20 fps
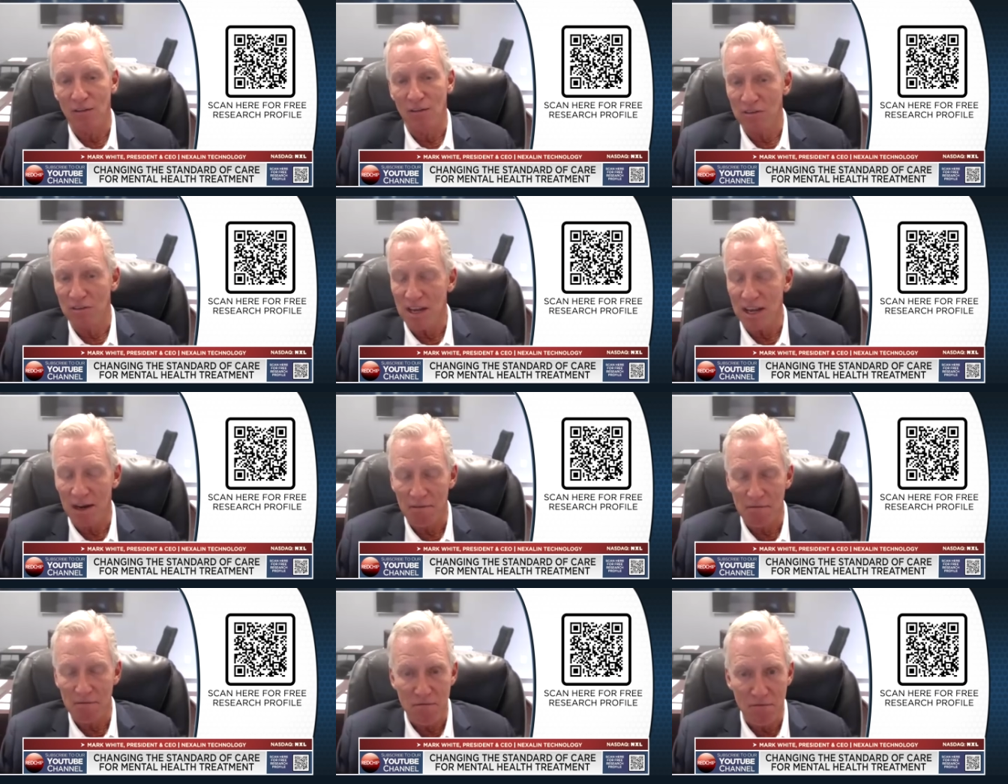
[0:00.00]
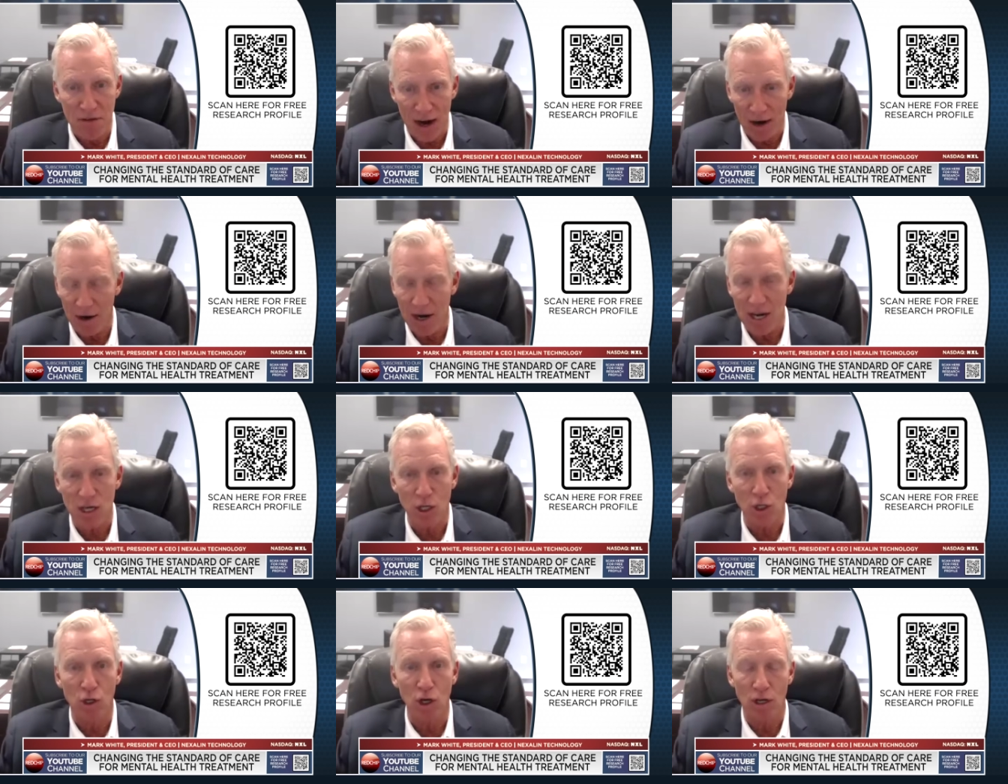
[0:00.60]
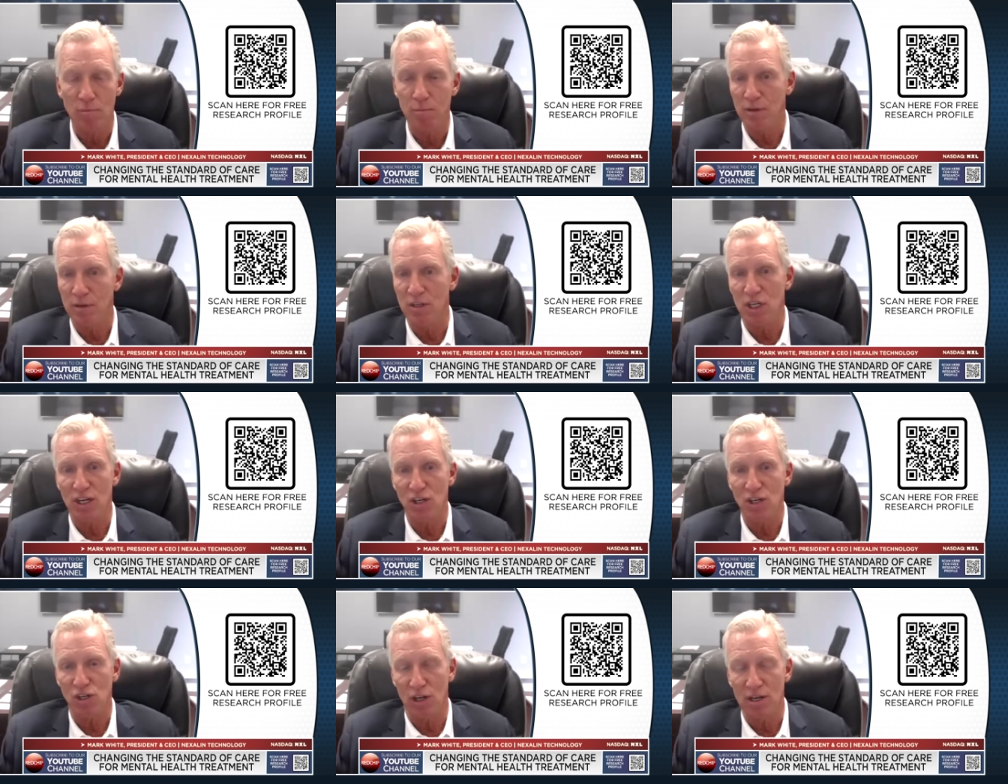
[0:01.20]
is in a very good
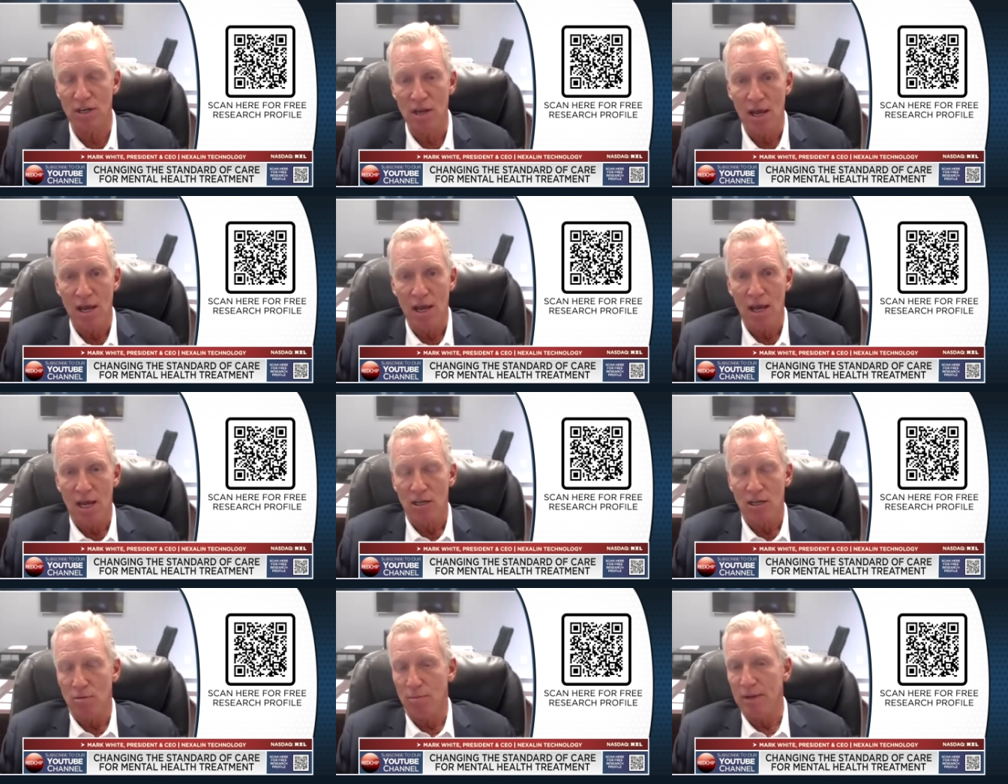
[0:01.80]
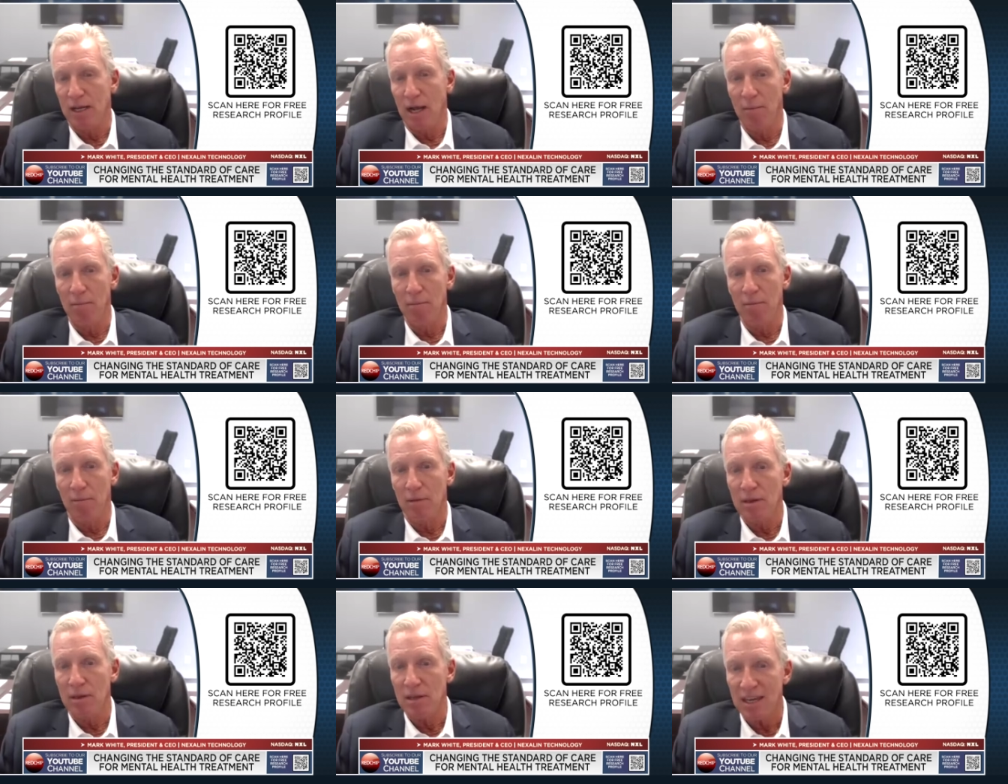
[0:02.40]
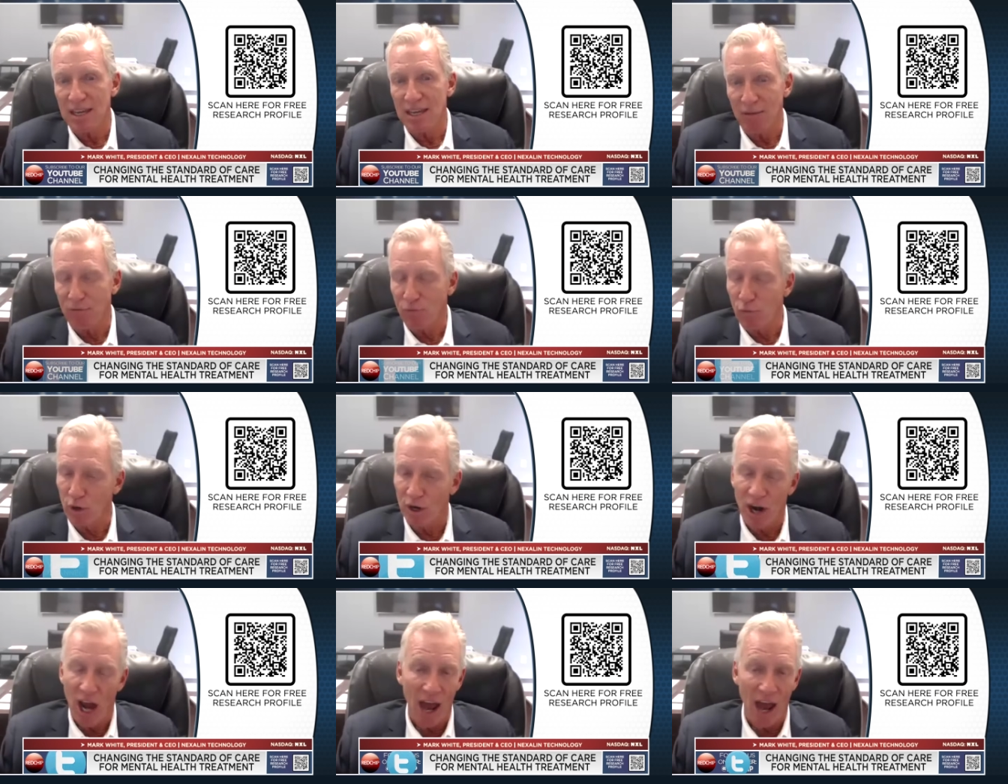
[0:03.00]
position to become, if
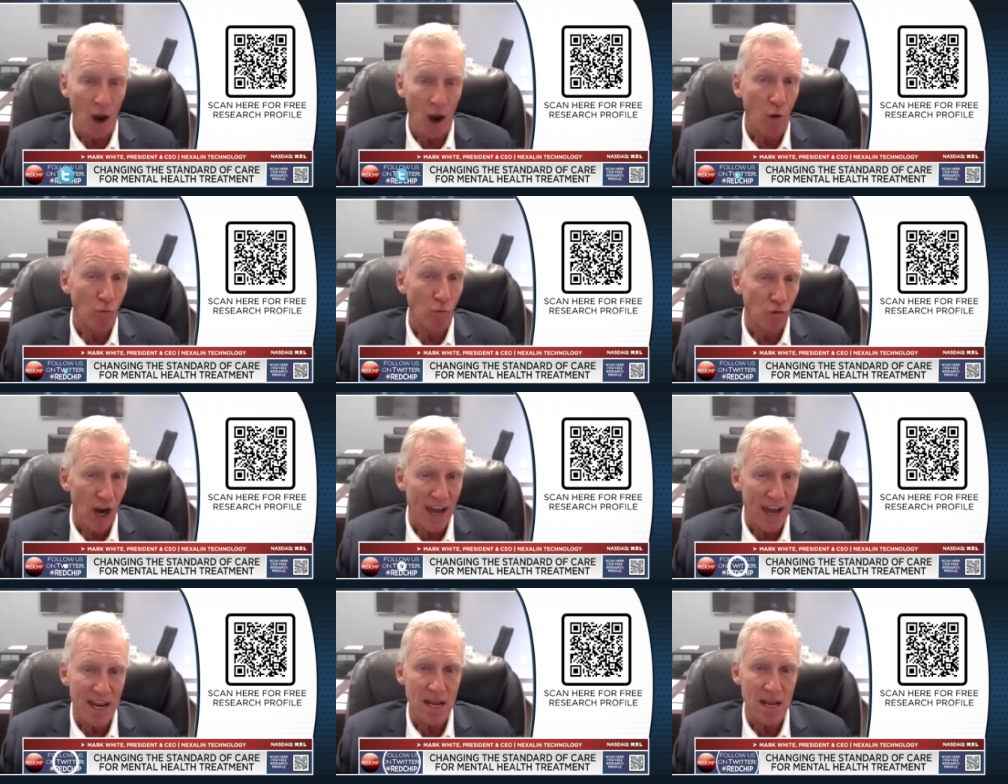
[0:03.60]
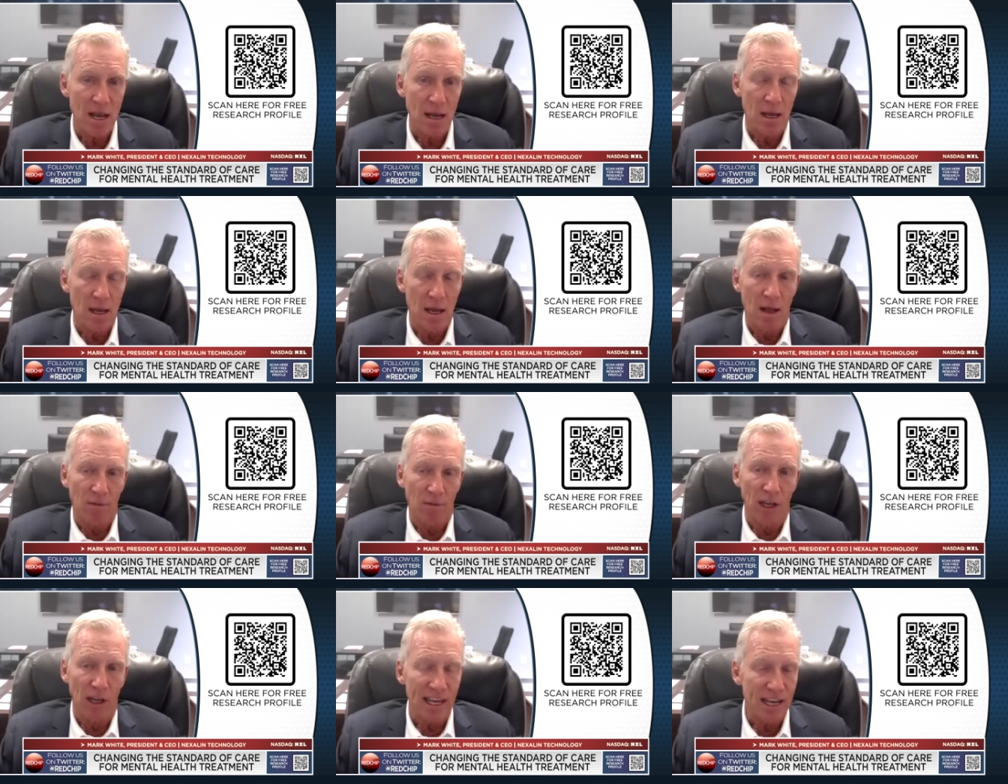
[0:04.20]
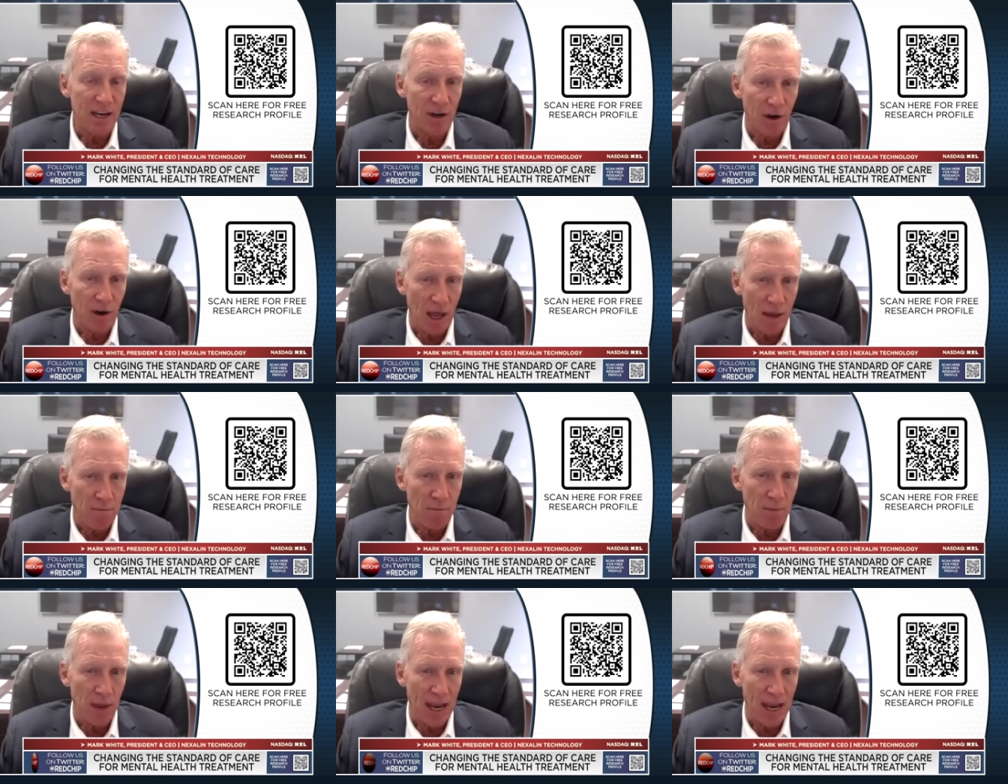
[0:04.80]
we're not already, the leader
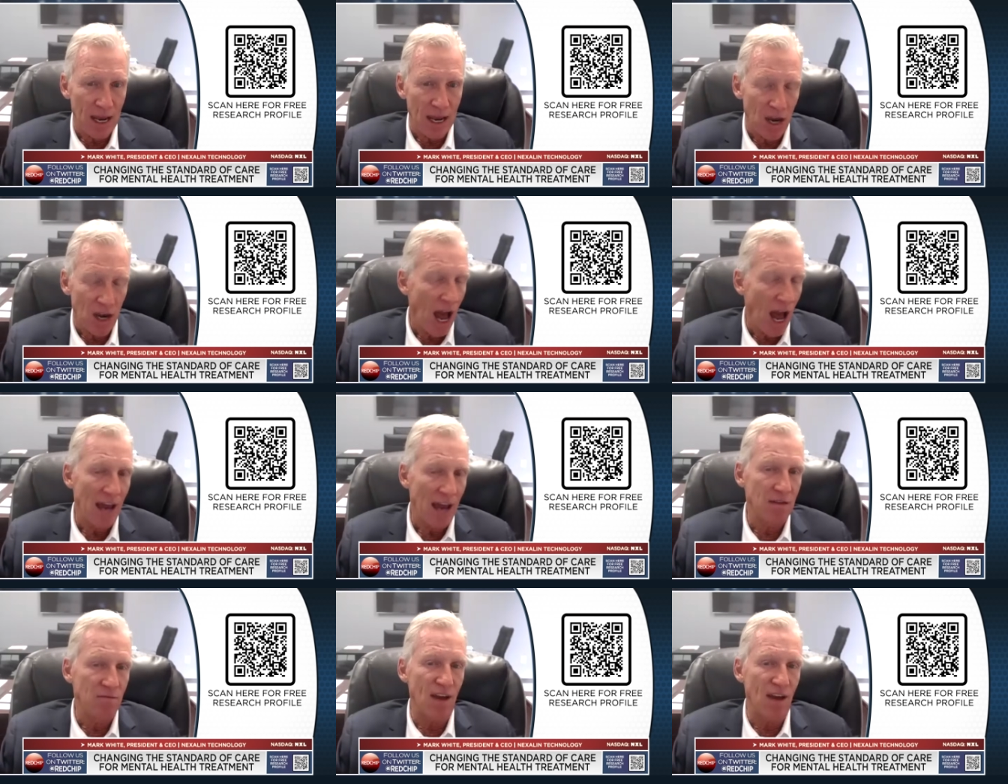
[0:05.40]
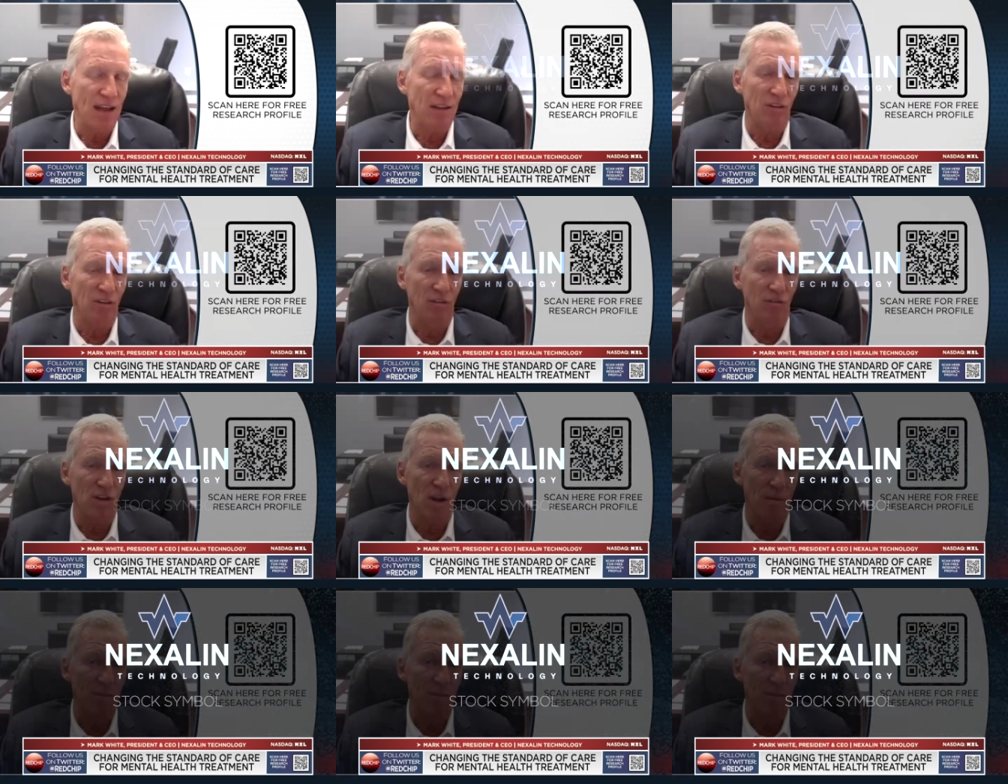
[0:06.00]
in, in non-invasive